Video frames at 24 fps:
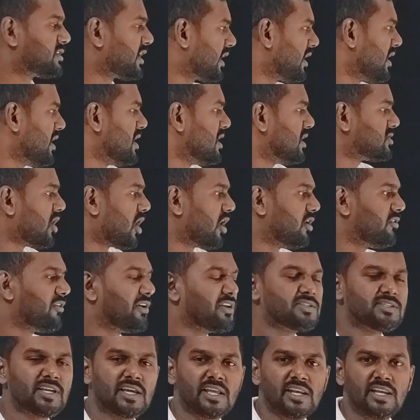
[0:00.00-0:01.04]
See,
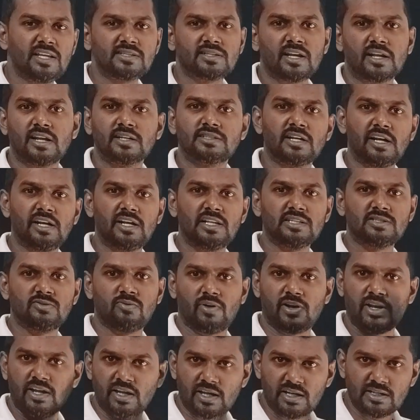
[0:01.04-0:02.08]
solving series connection, it is
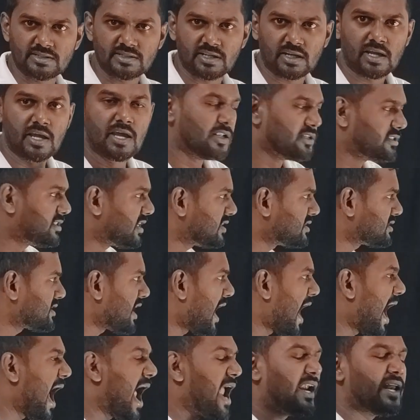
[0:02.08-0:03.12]
very easy. Just
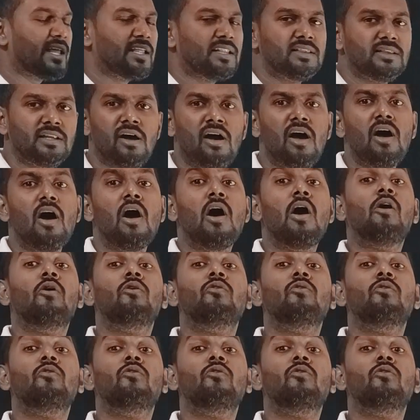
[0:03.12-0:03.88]
adding the